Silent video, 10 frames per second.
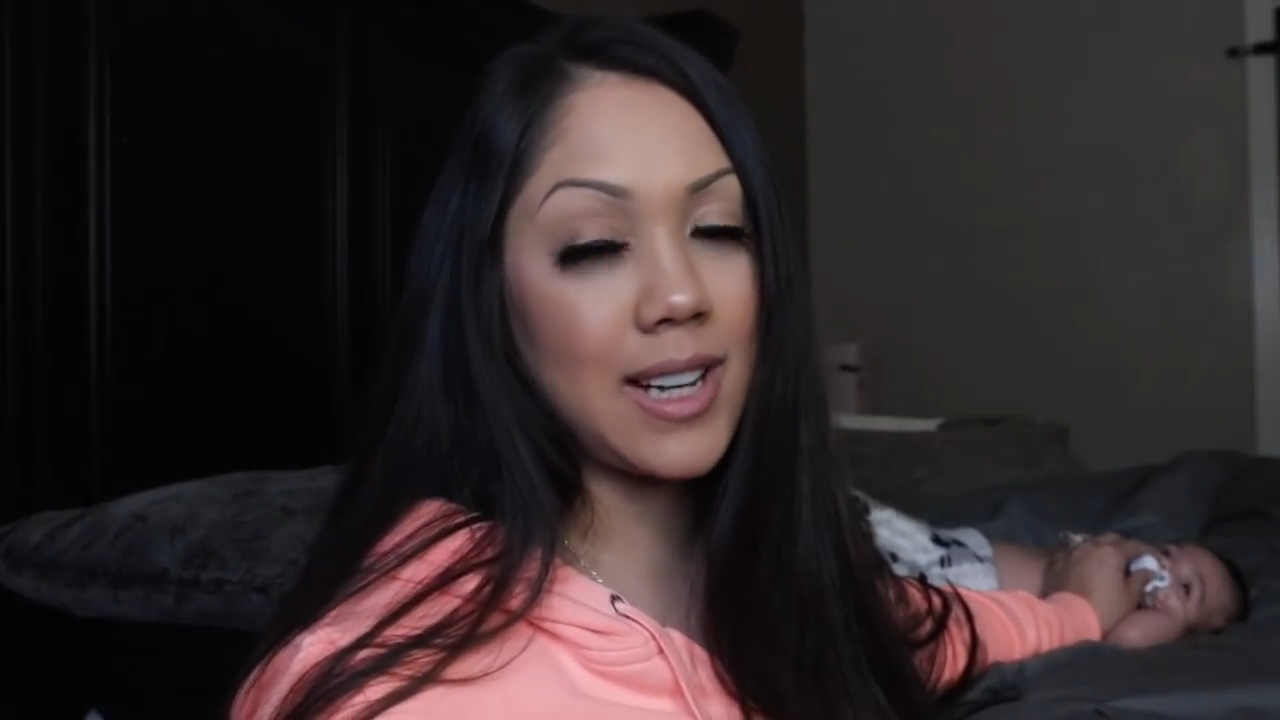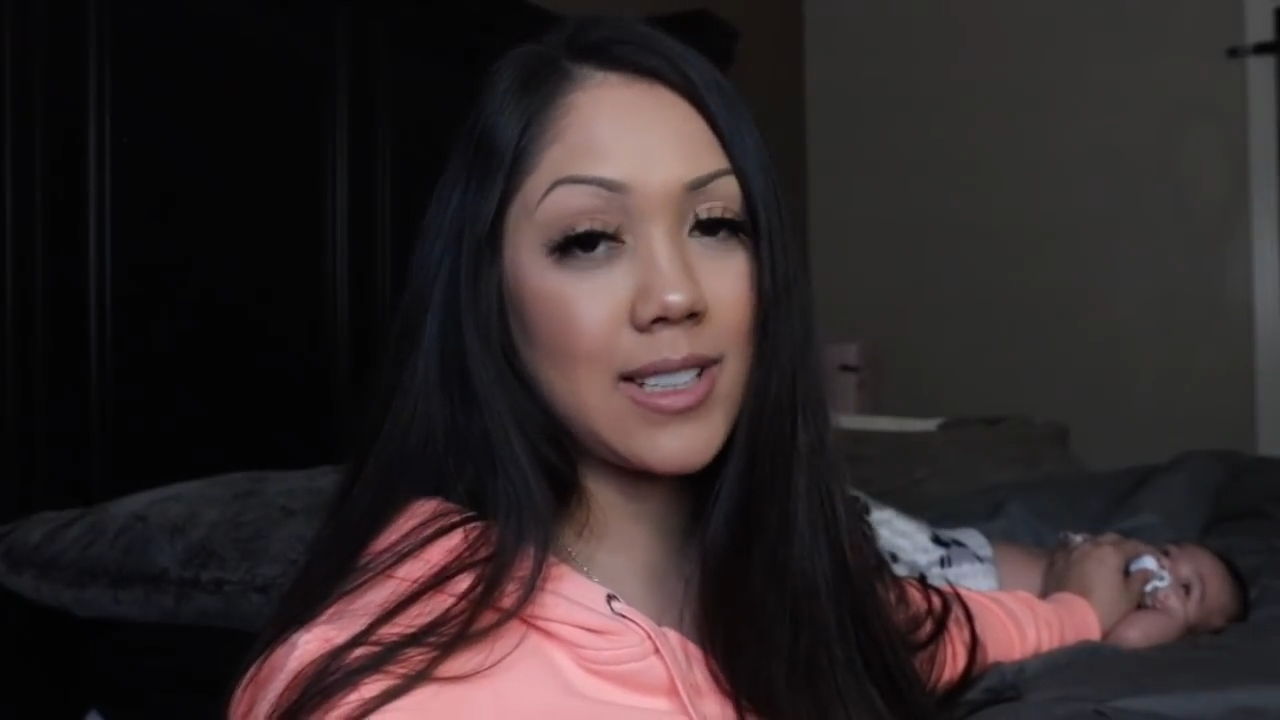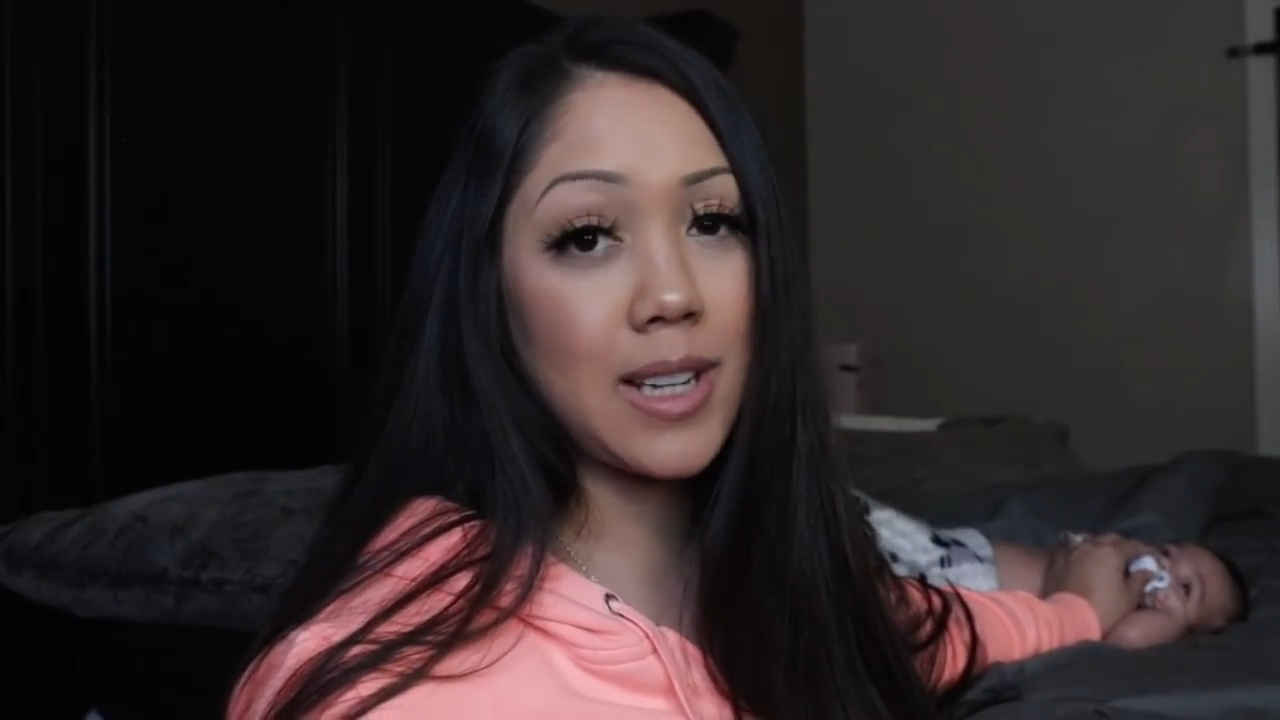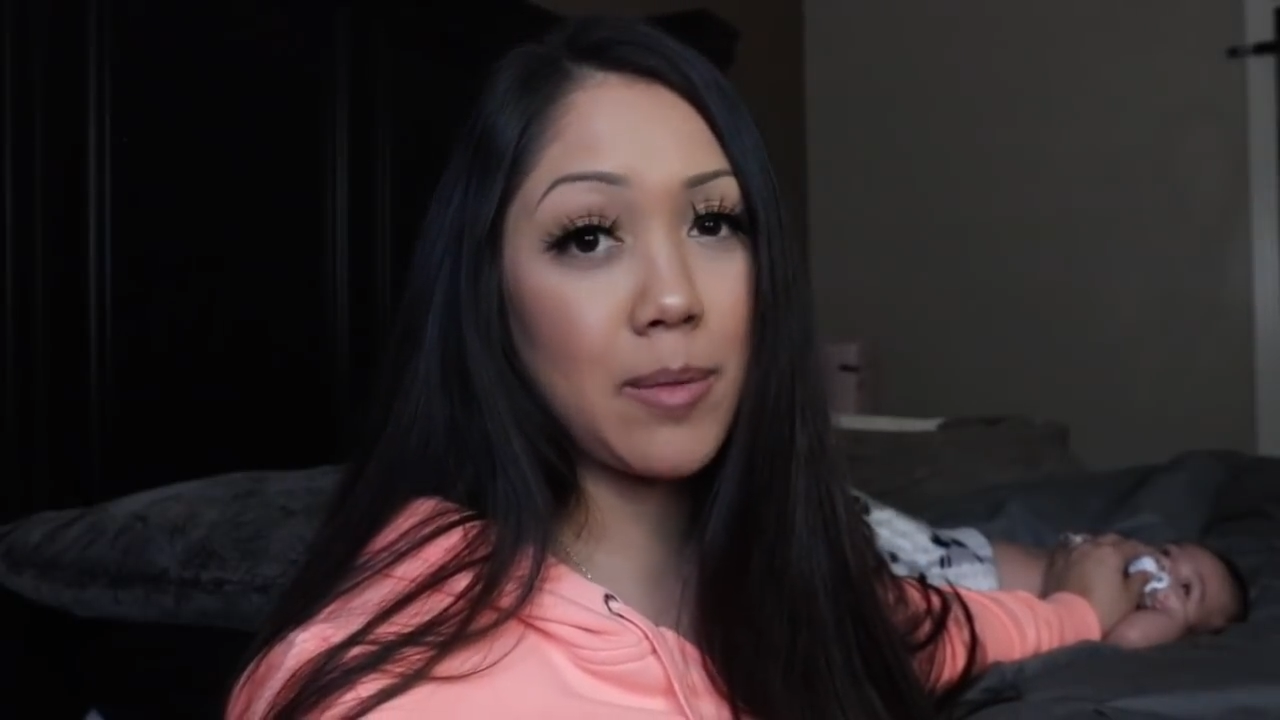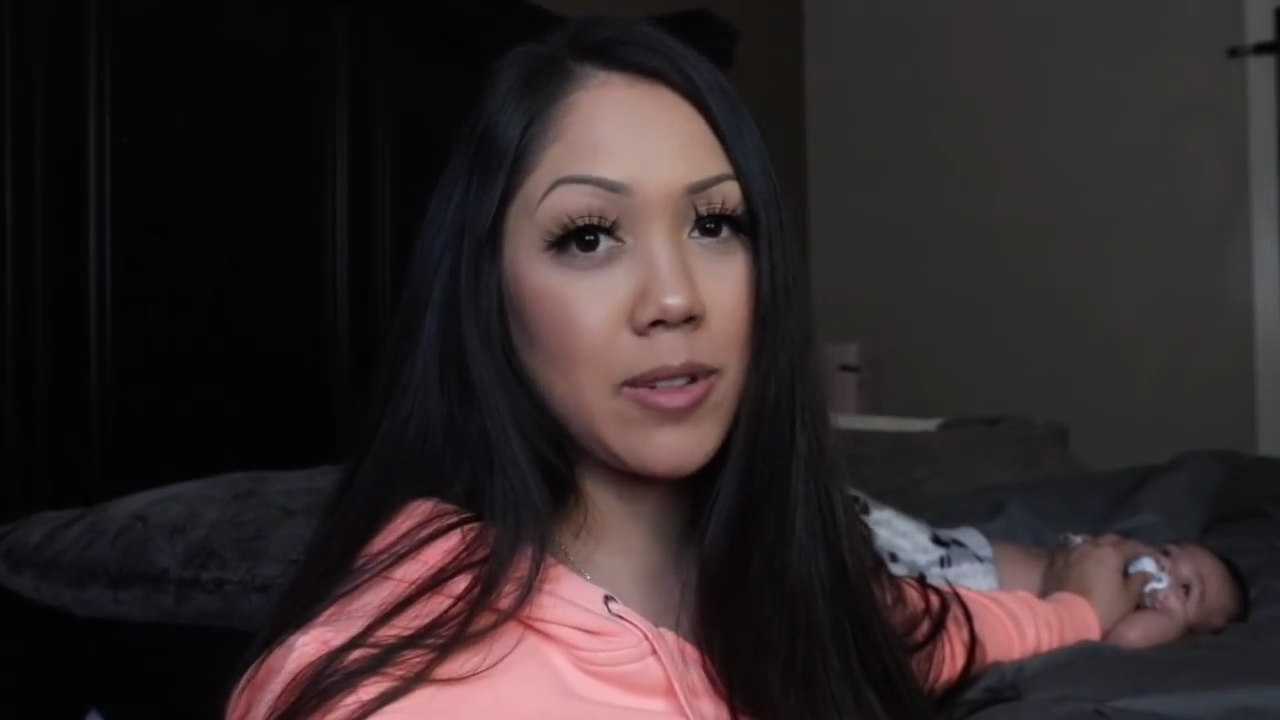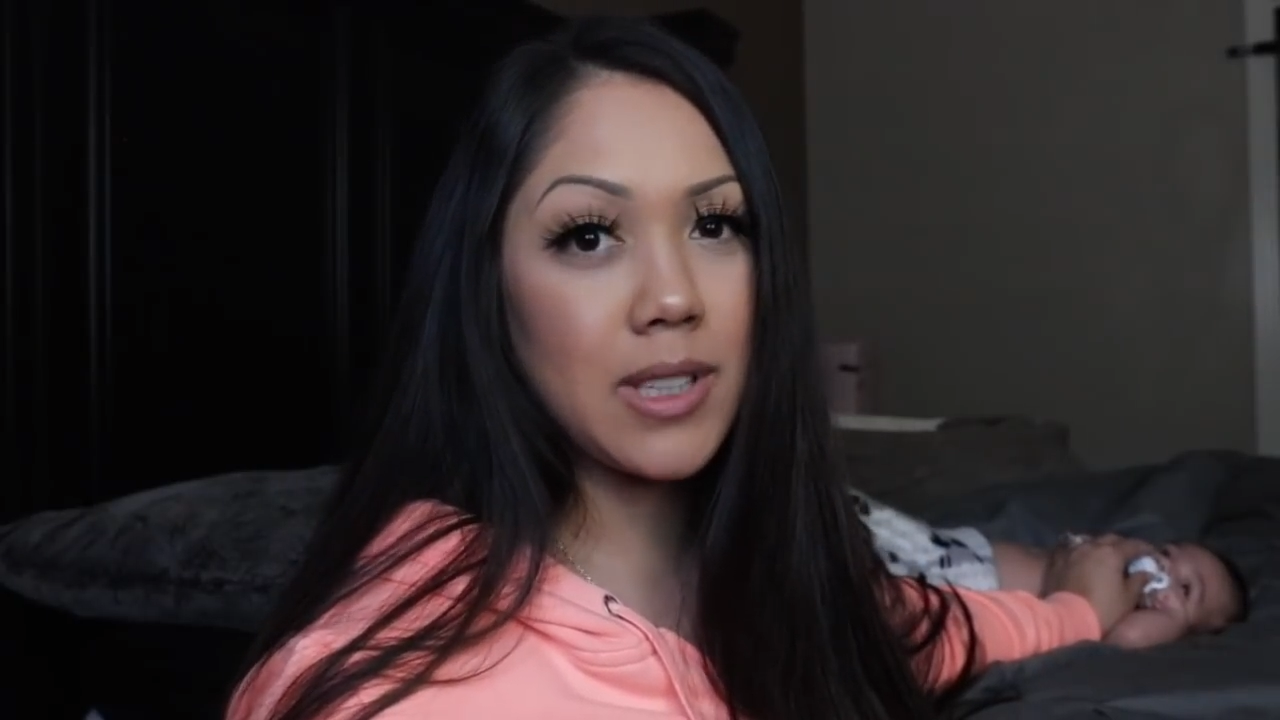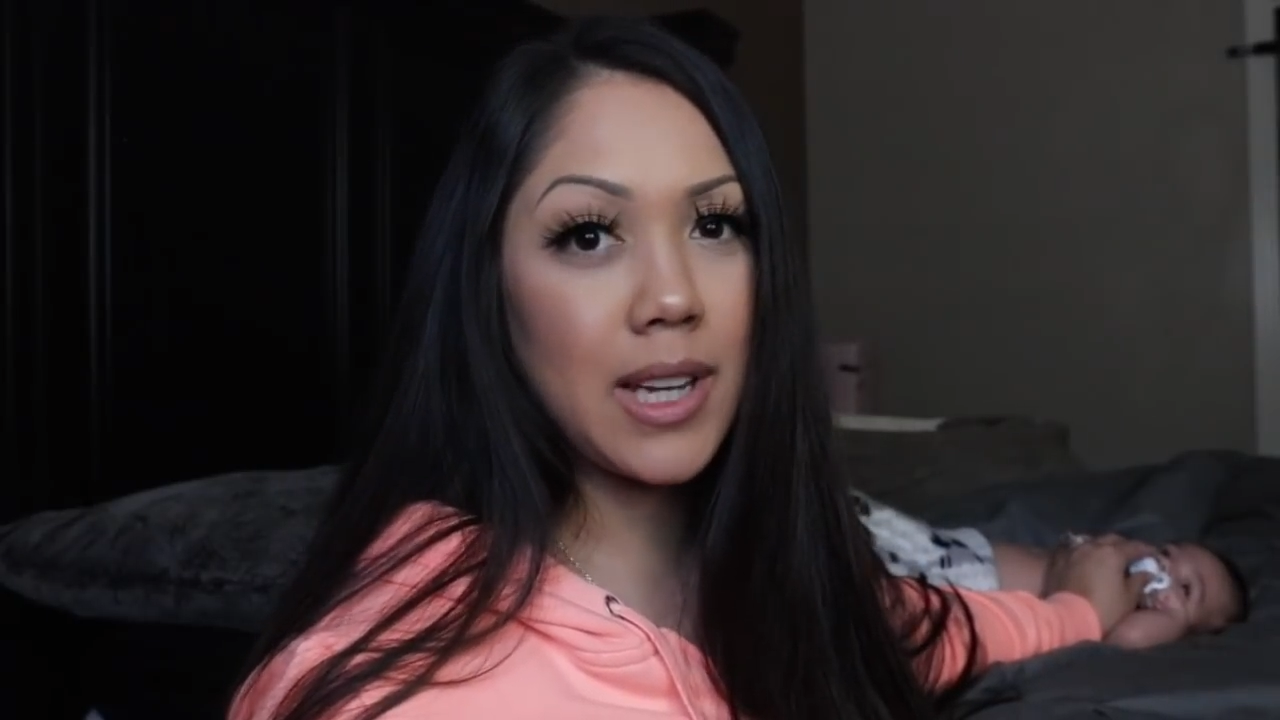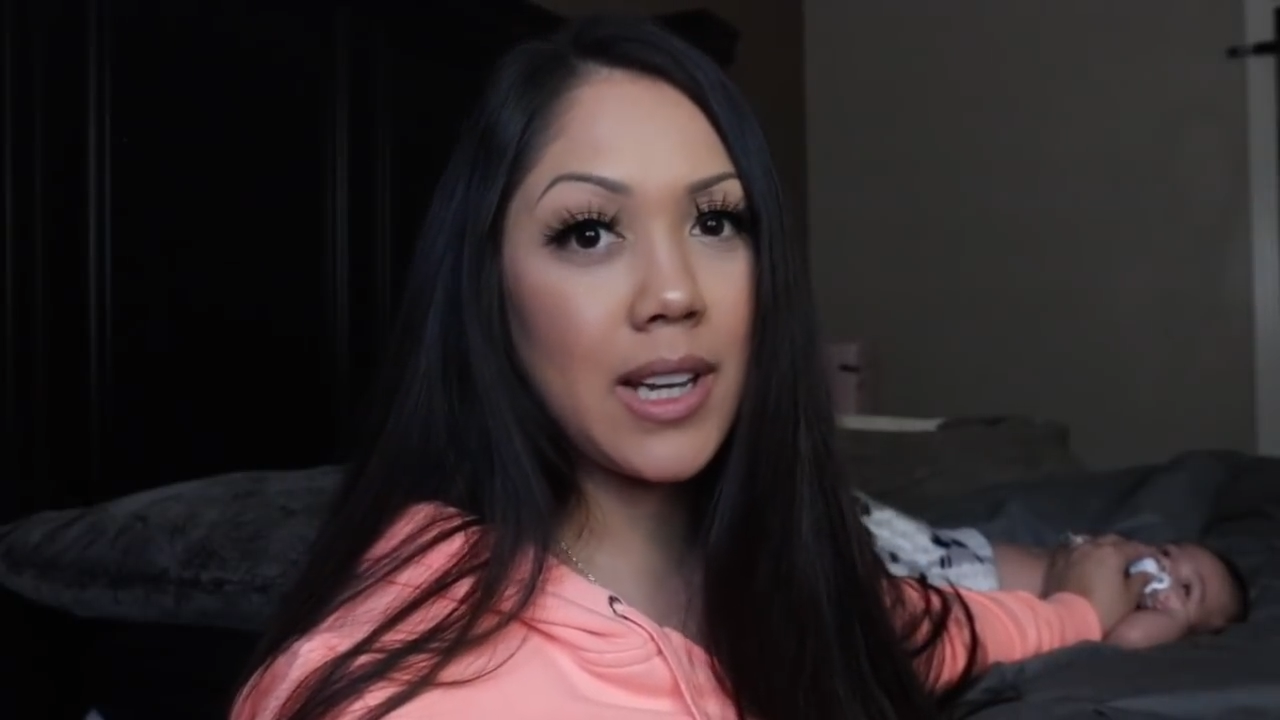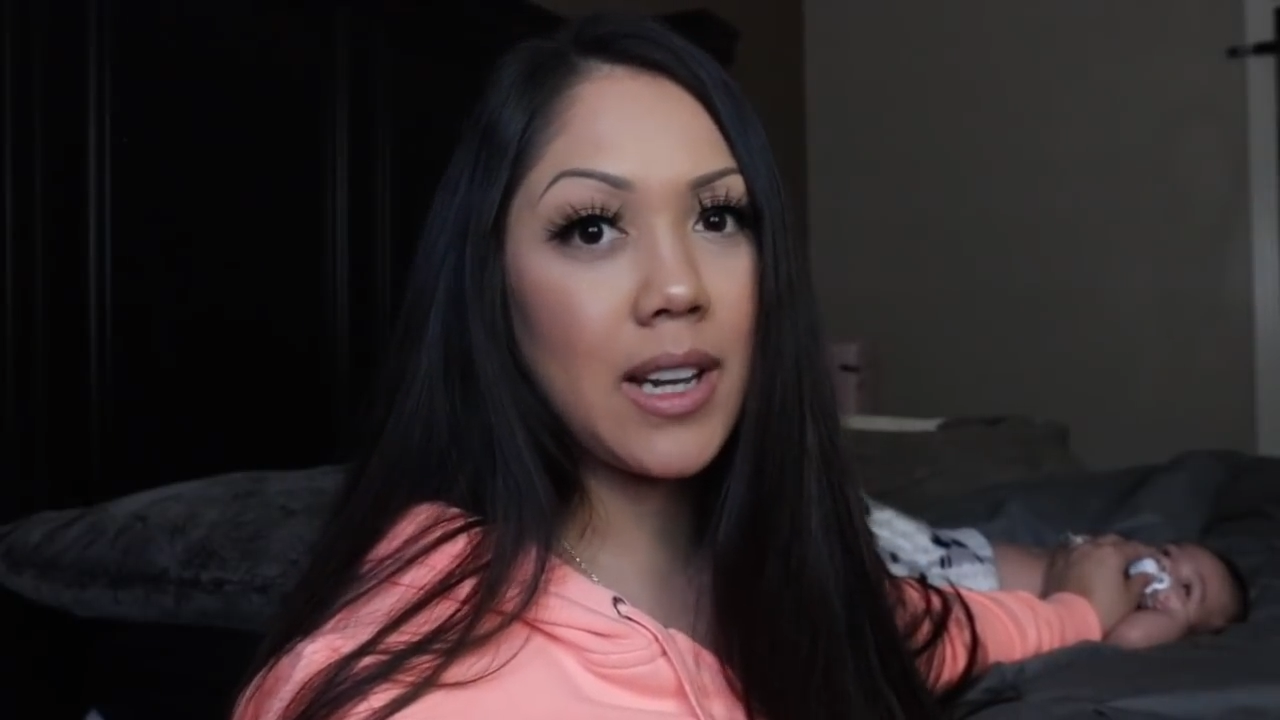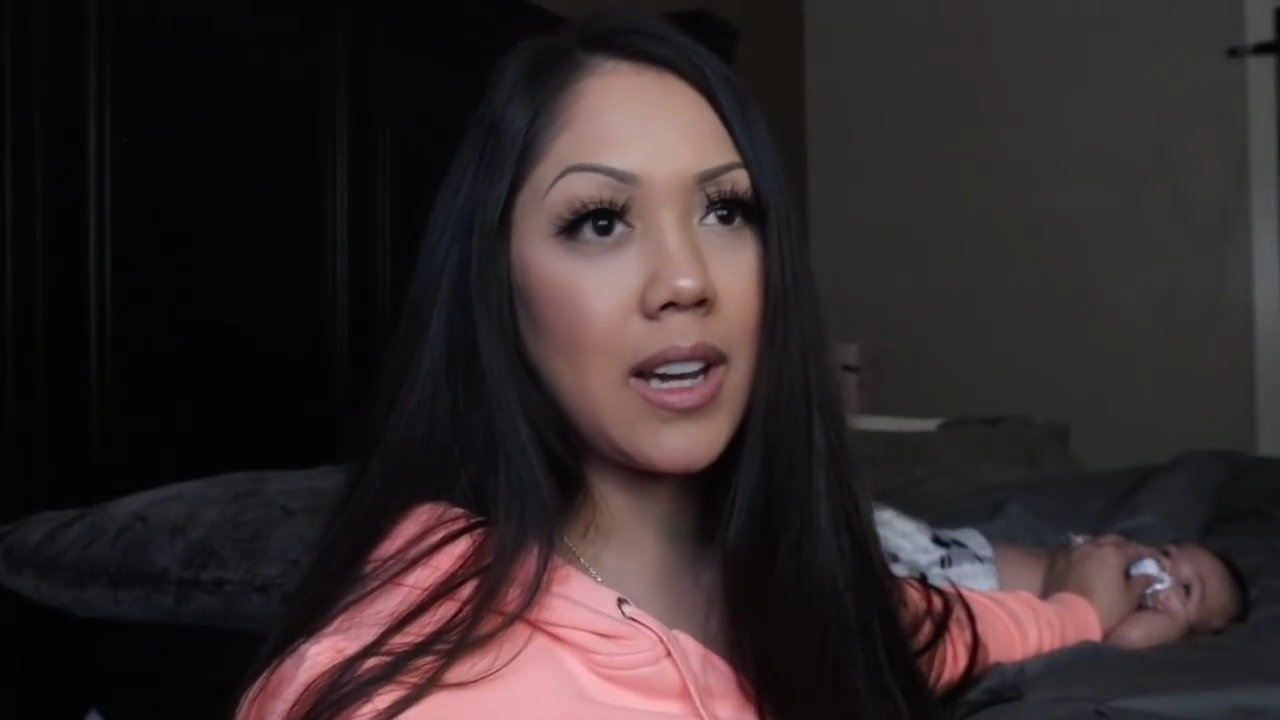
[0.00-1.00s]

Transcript: nighttime routine.